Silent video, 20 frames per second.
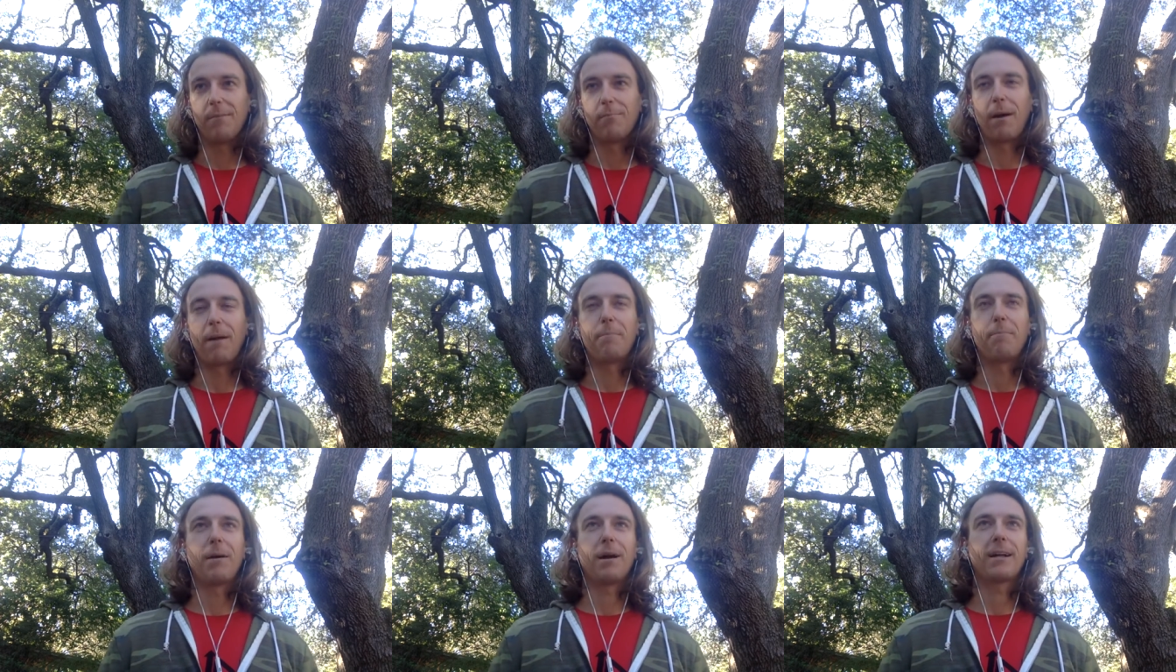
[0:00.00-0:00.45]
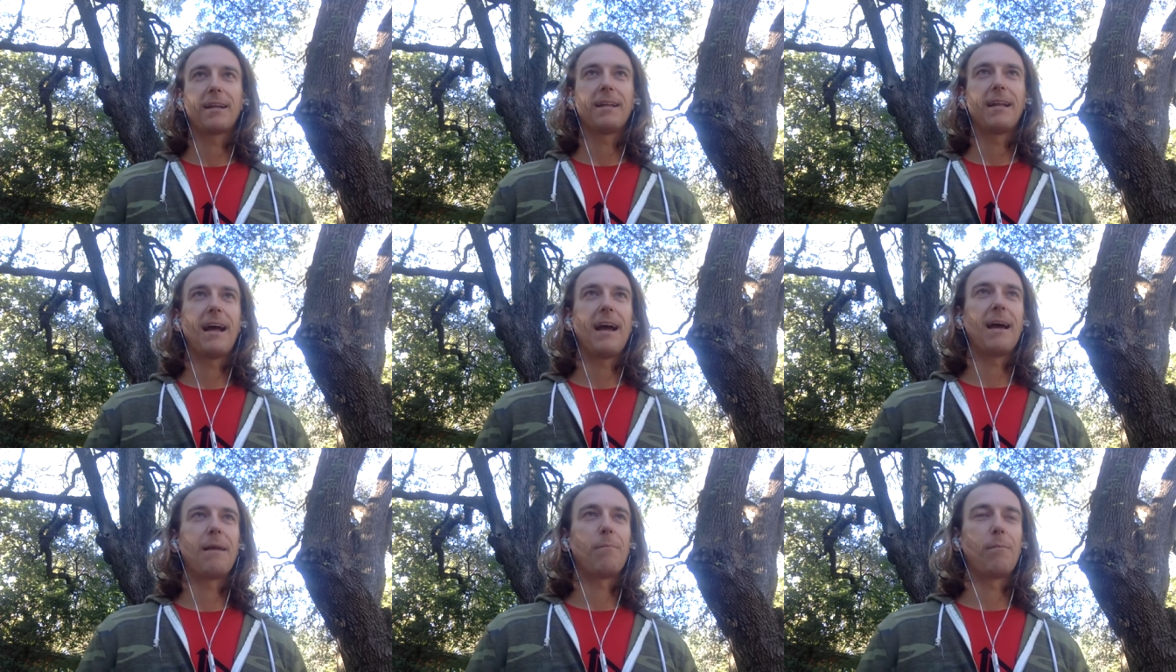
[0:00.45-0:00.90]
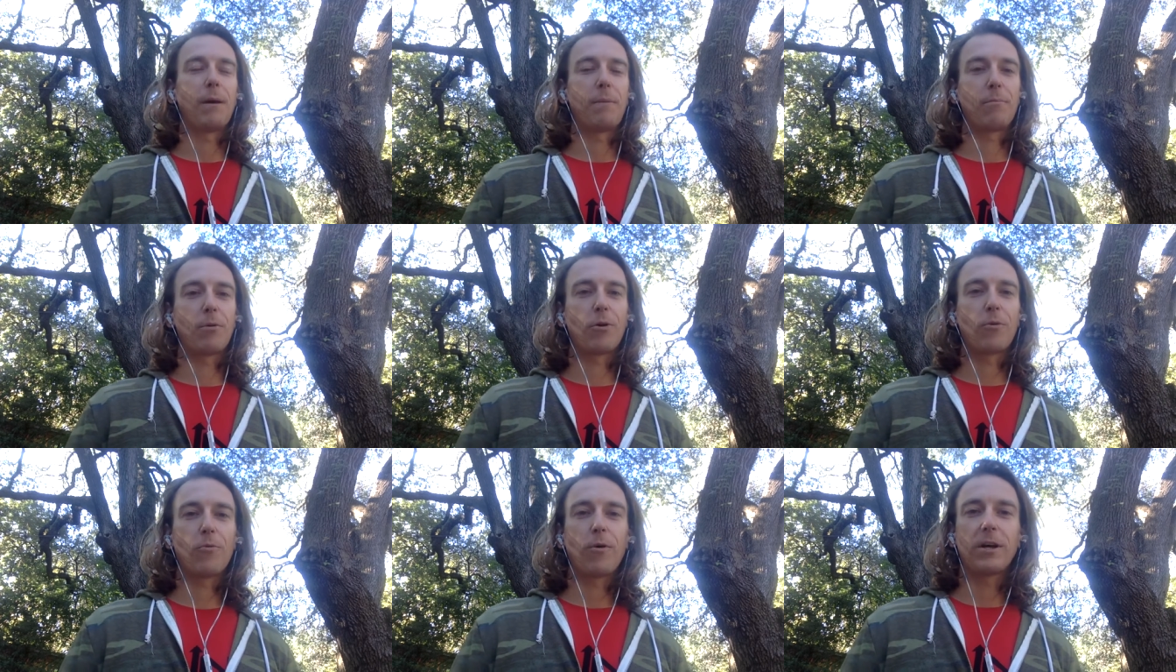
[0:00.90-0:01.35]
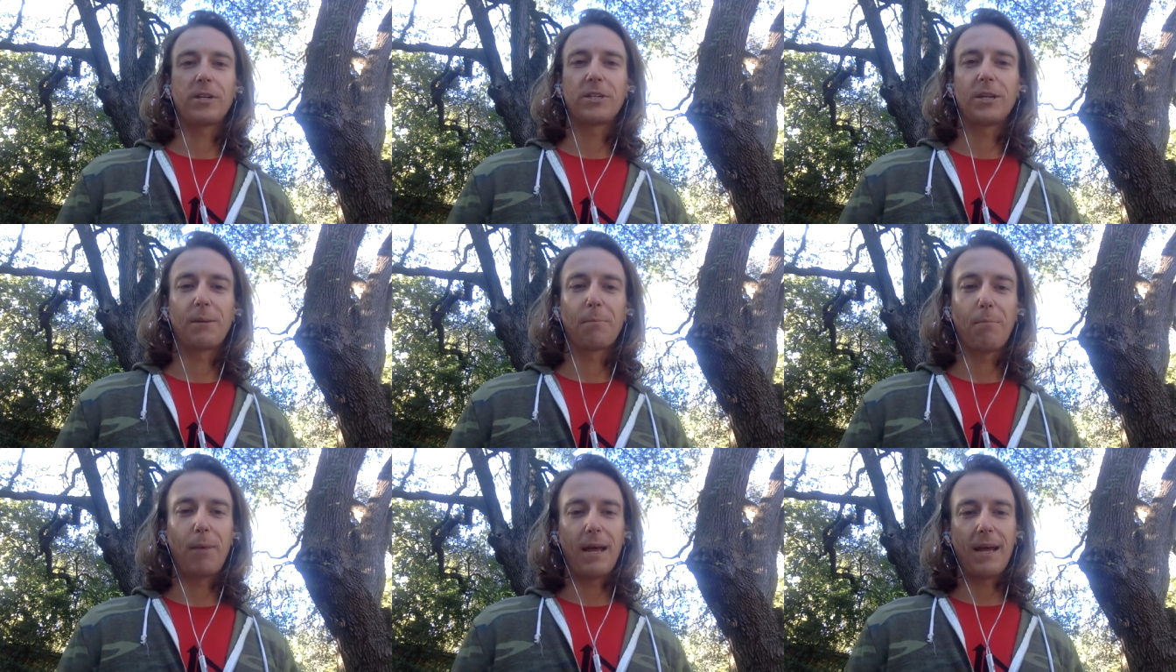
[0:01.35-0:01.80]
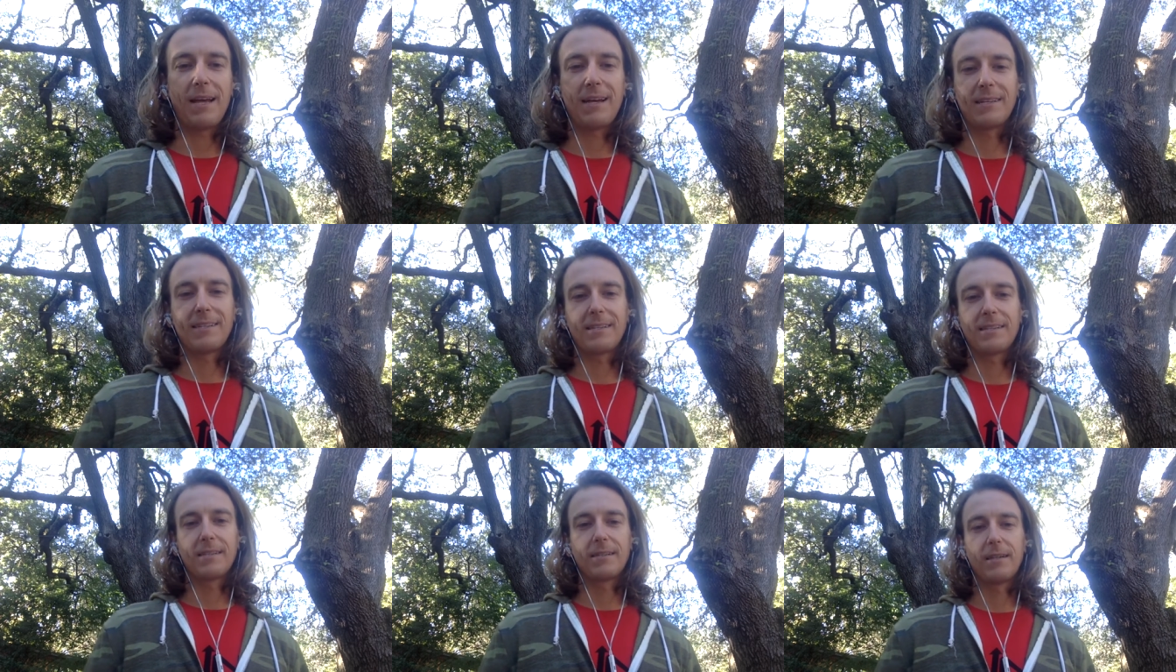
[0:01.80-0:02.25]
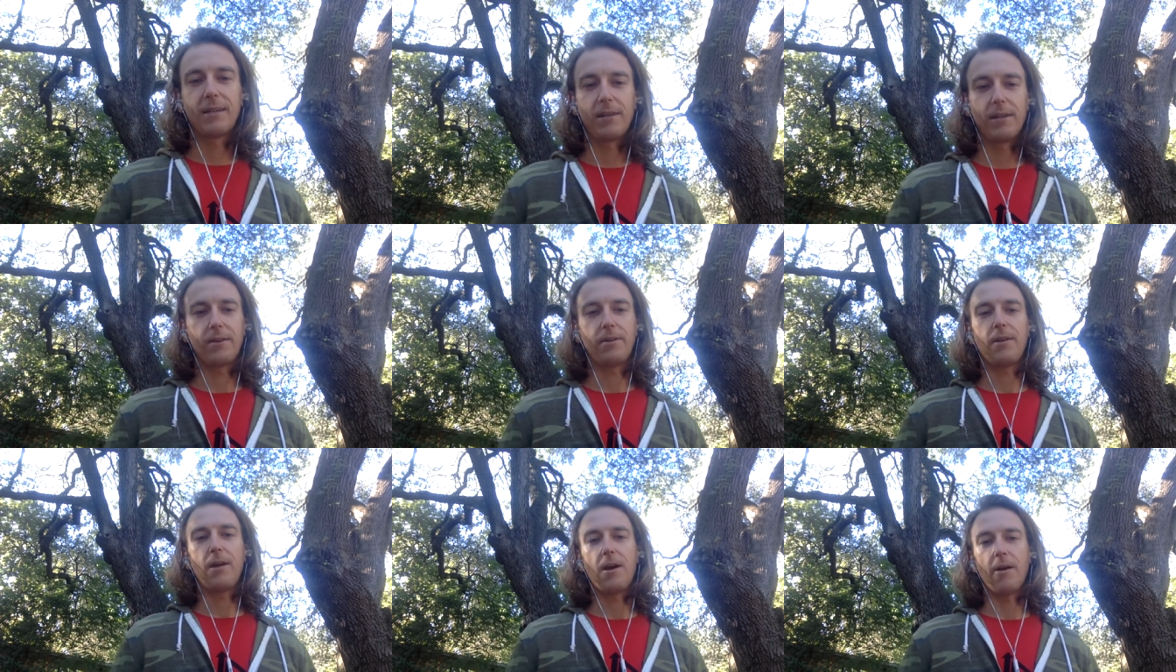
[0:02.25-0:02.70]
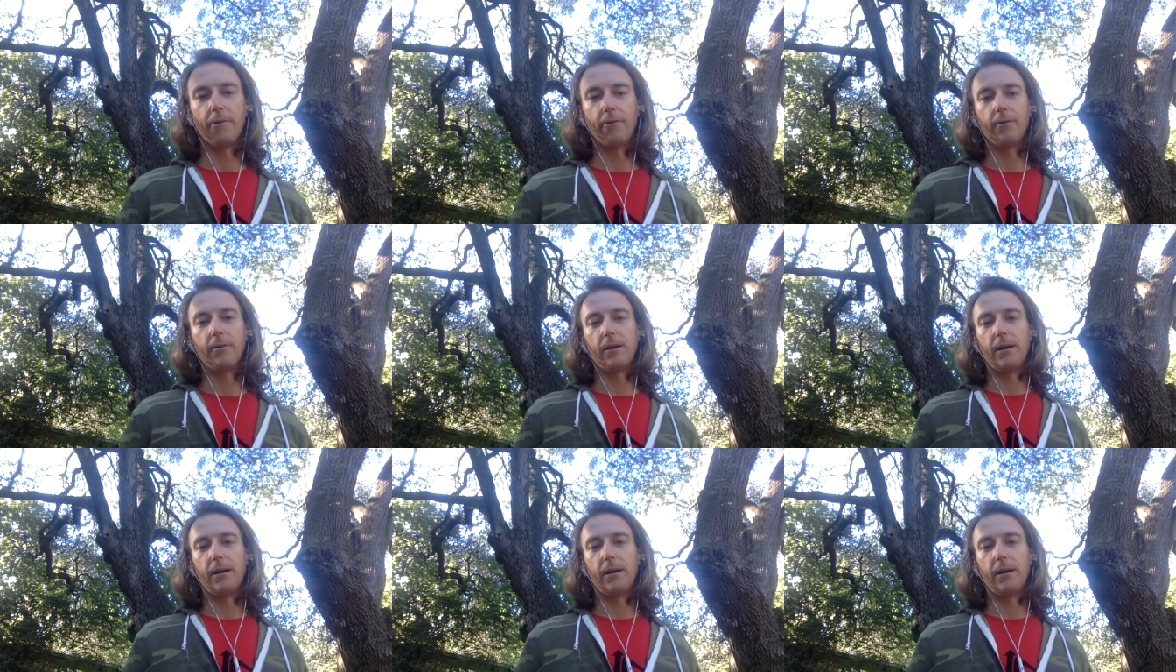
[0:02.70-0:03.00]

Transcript: my bucket hat and my bird watching pants? No,